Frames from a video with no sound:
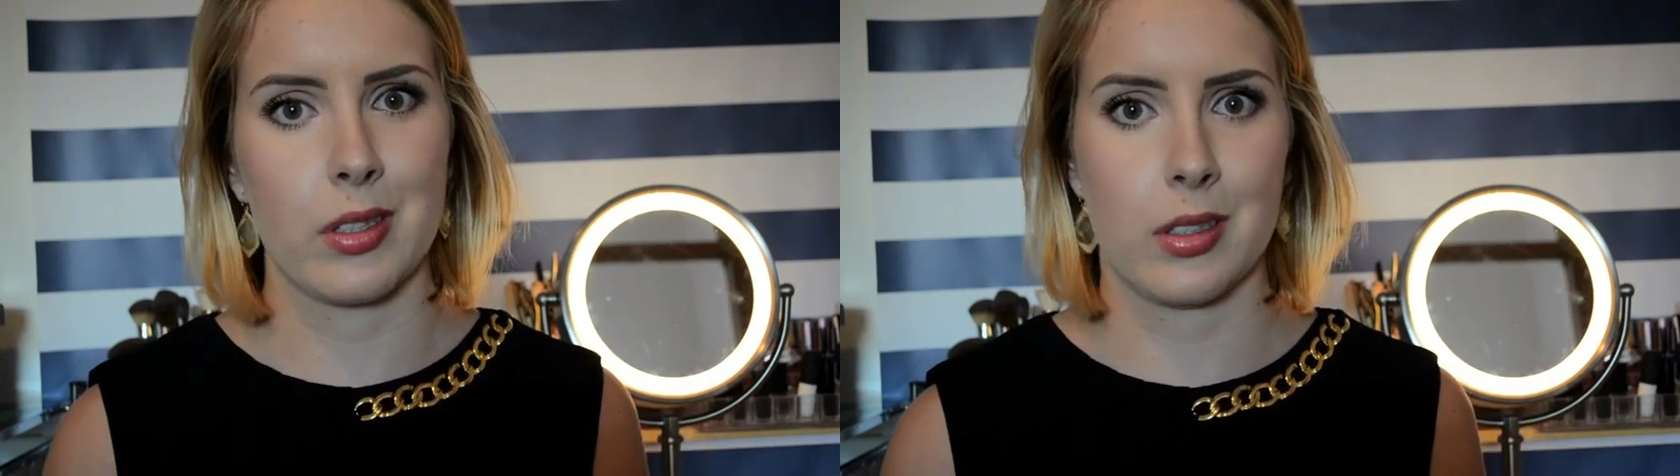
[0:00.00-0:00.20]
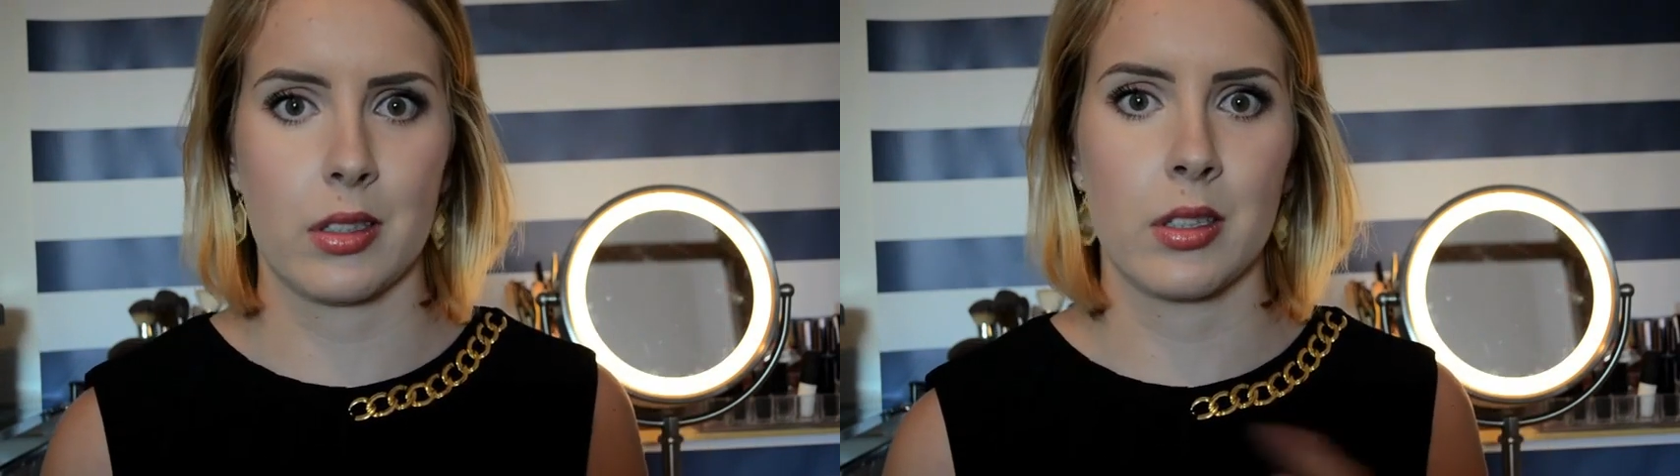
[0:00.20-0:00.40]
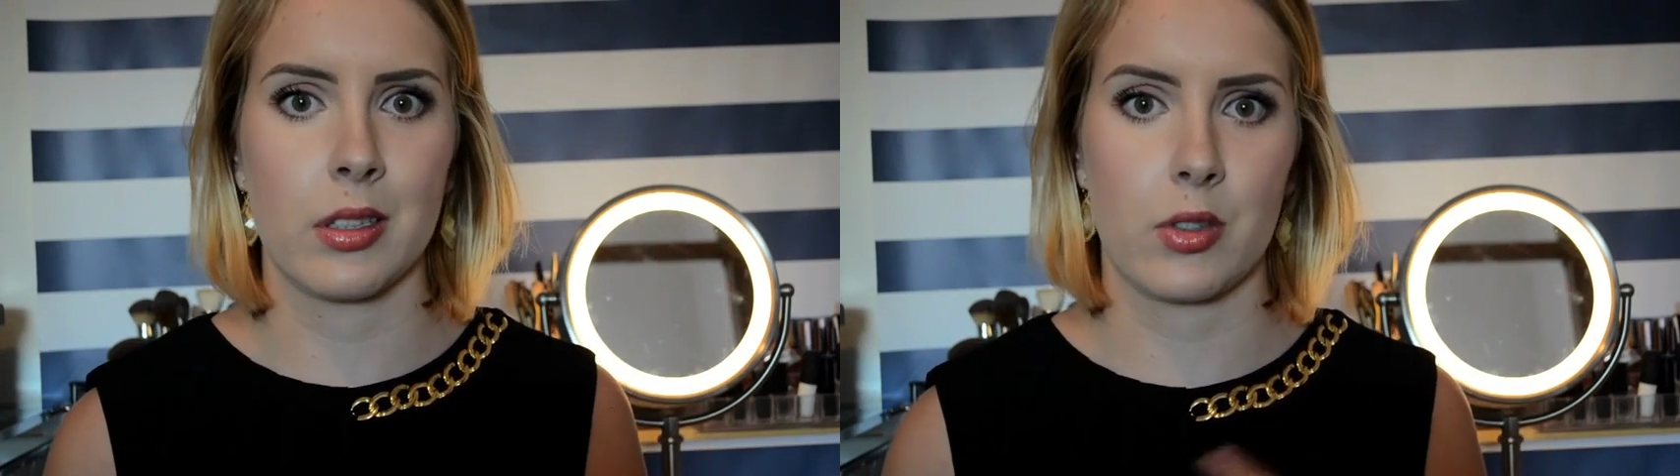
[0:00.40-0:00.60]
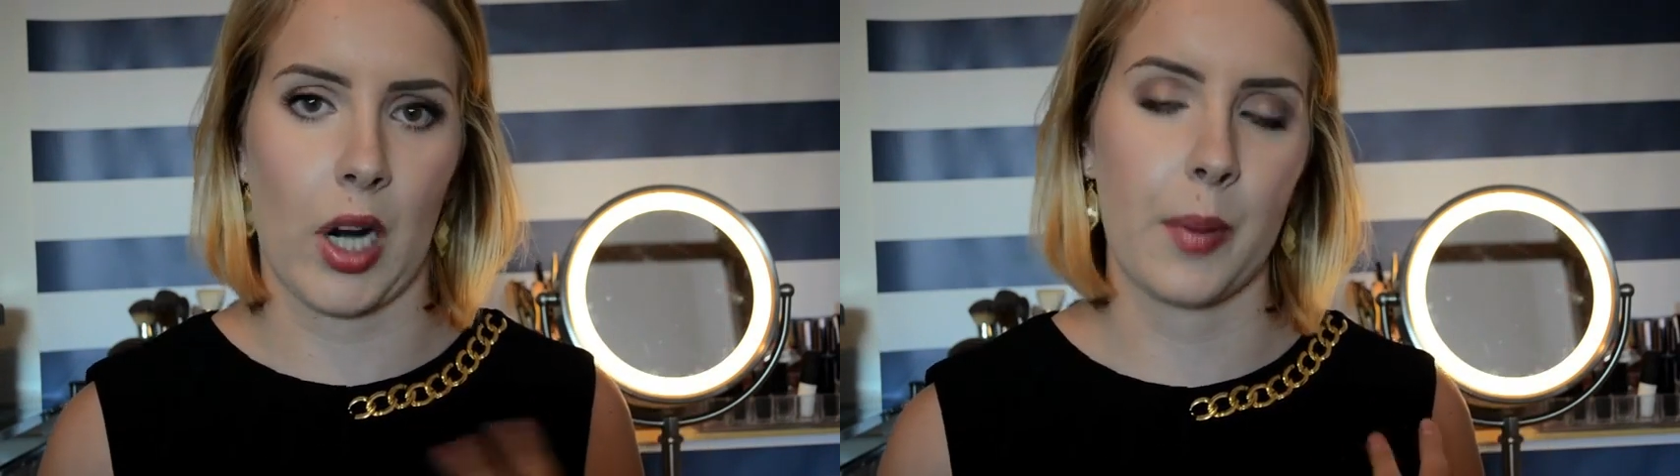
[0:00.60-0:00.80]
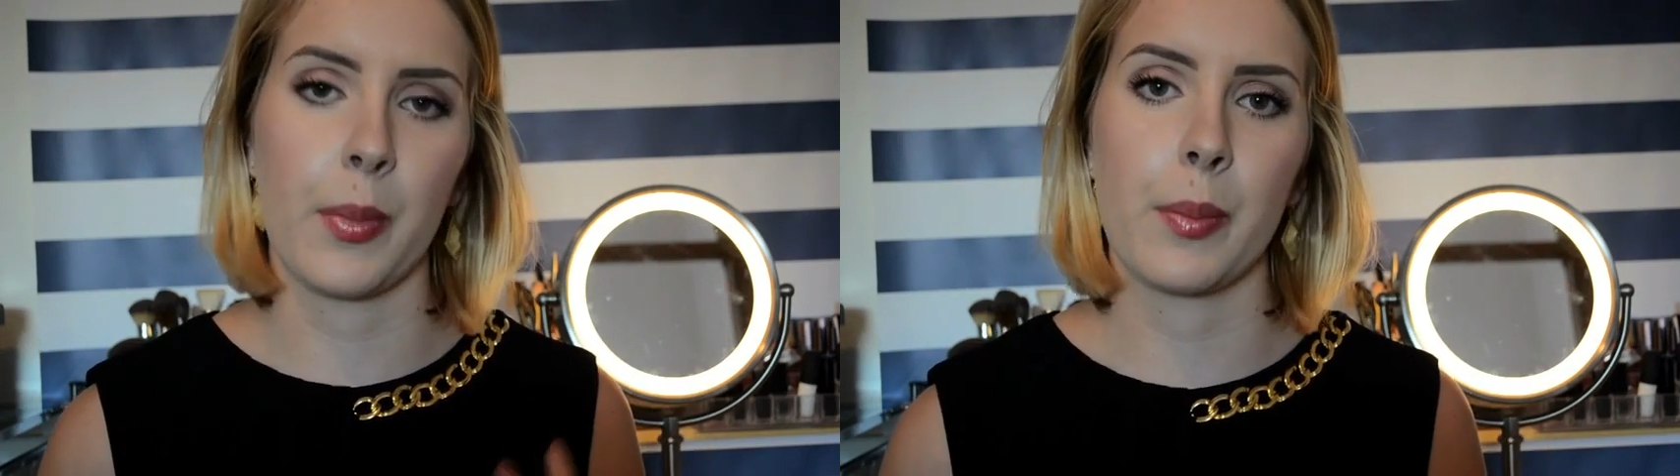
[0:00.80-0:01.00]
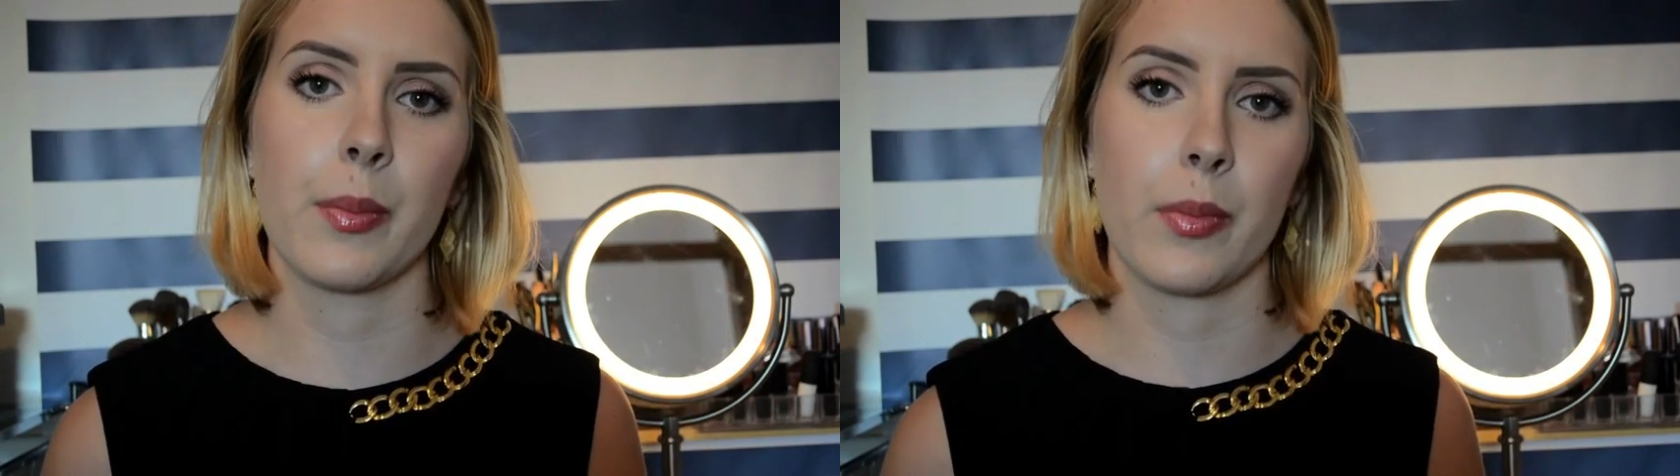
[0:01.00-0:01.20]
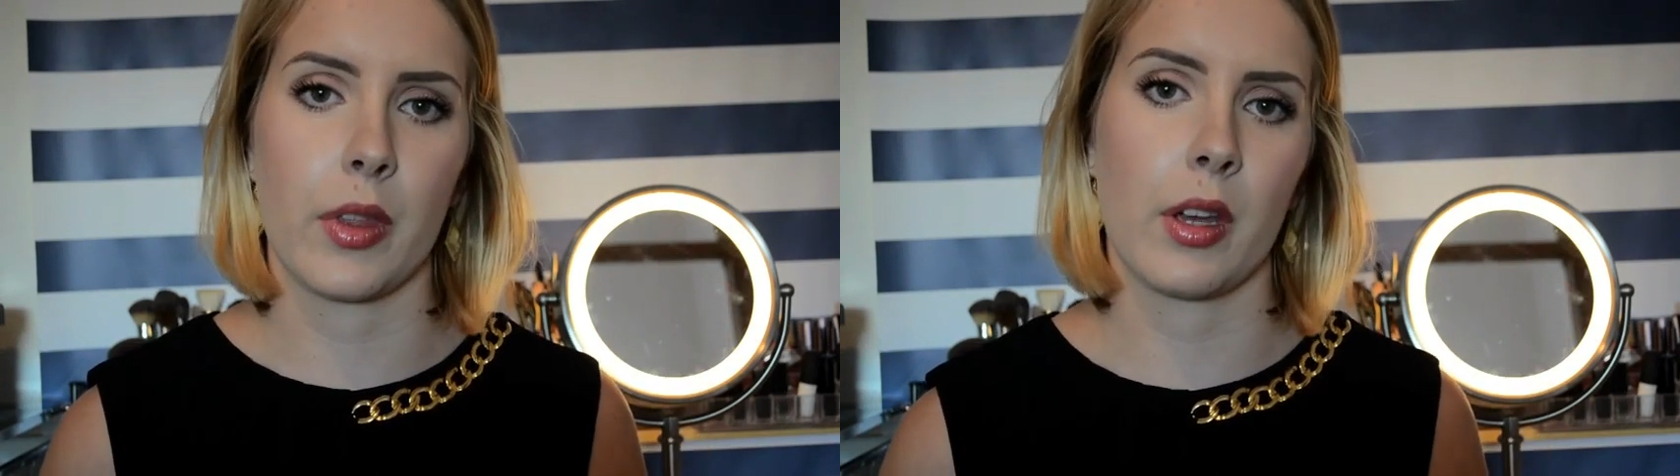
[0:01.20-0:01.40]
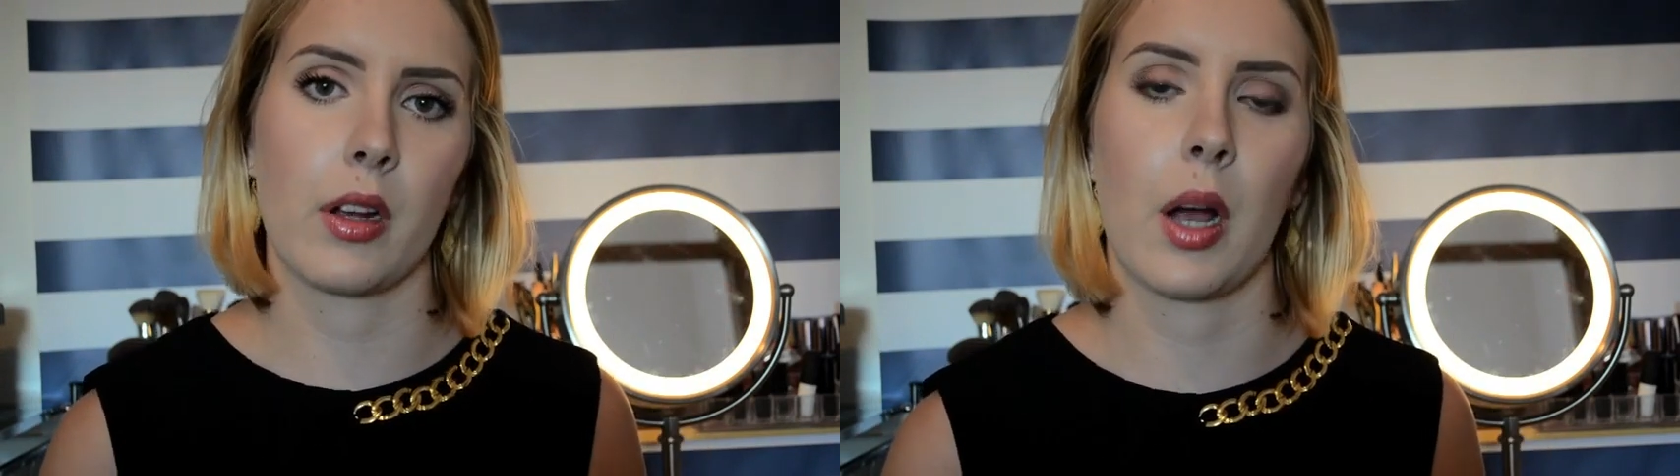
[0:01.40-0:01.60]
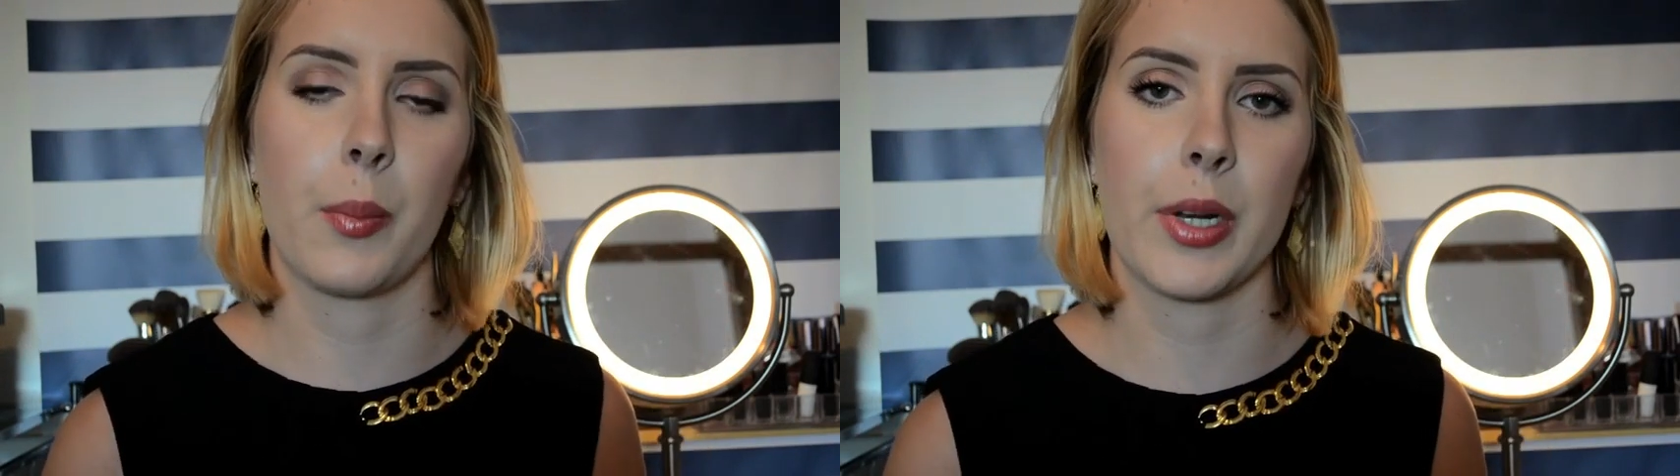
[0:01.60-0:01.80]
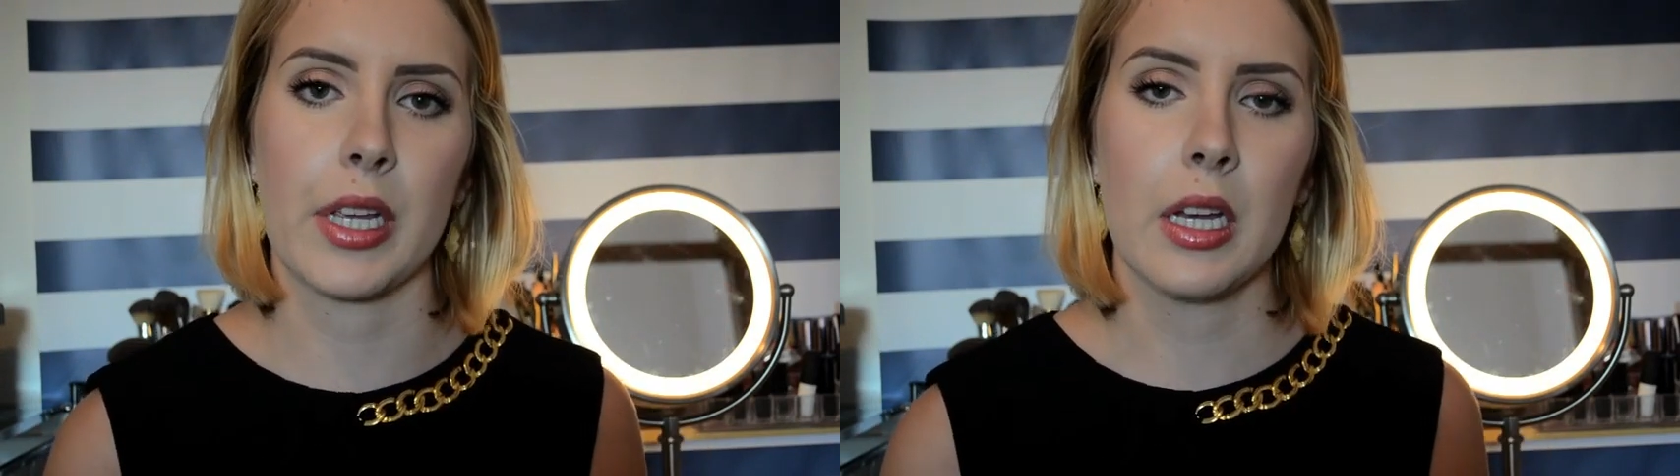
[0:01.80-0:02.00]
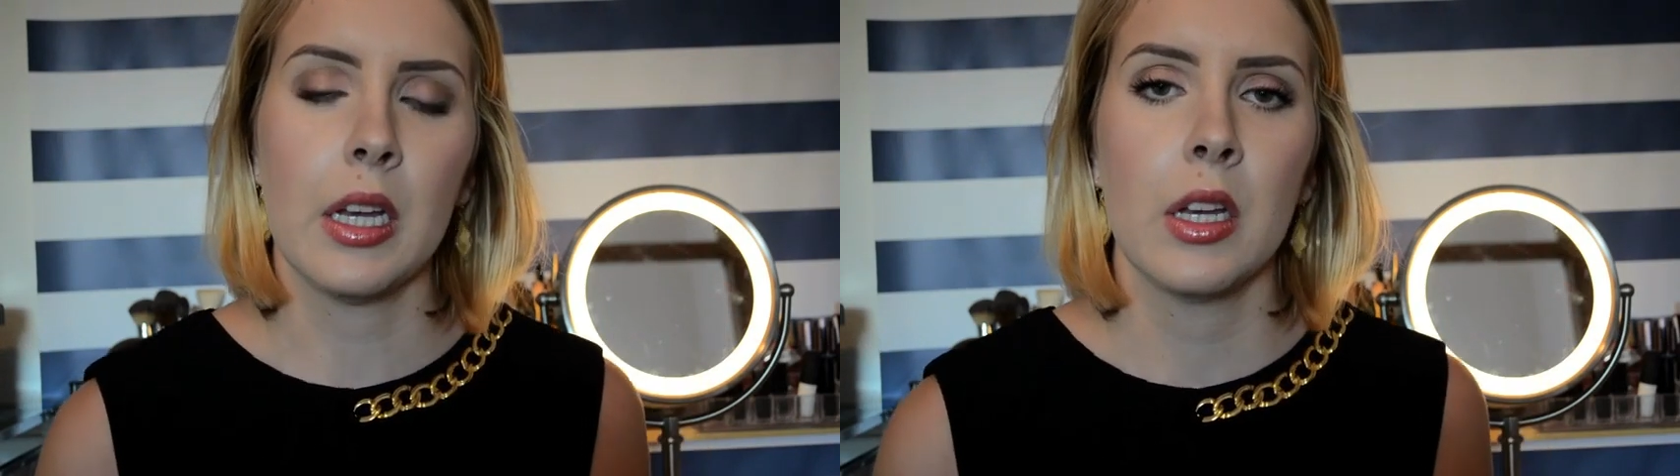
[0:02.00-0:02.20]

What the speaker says: to describe the company.